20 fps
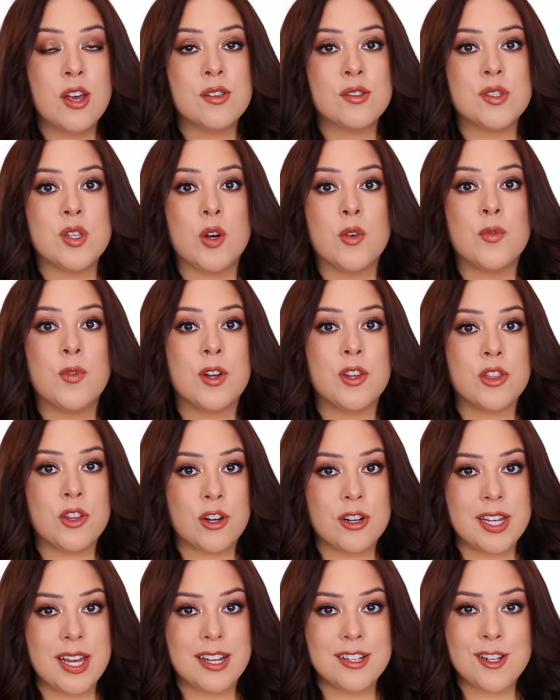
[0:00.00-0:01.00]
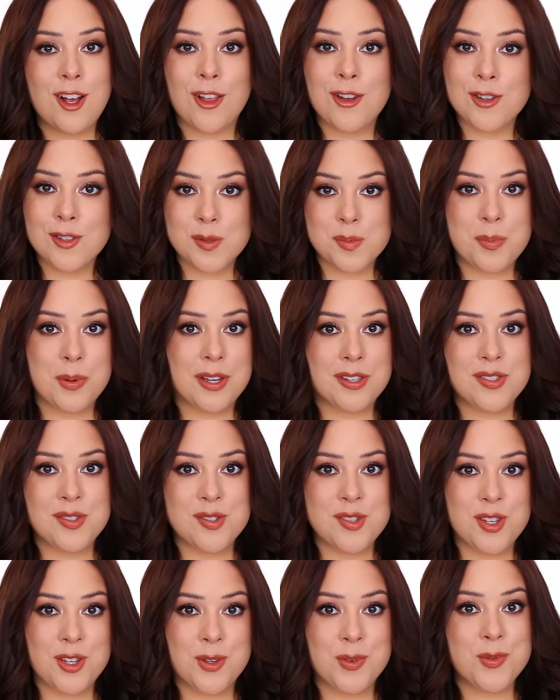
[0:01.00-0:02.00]
so for $38
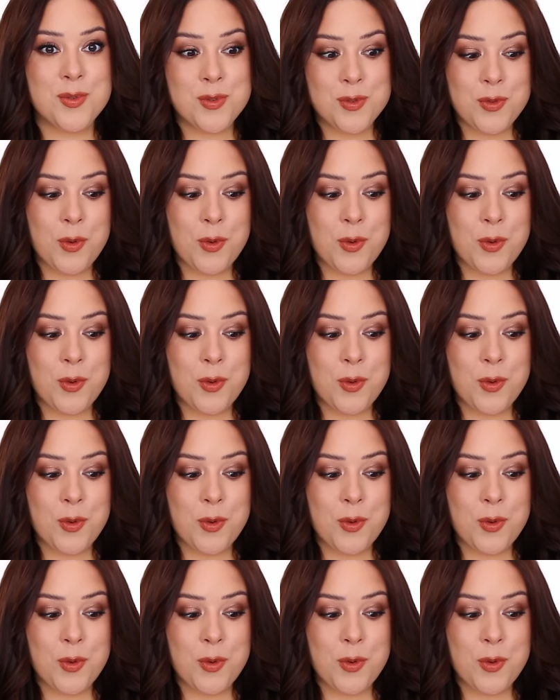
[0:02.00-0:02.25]
plus two,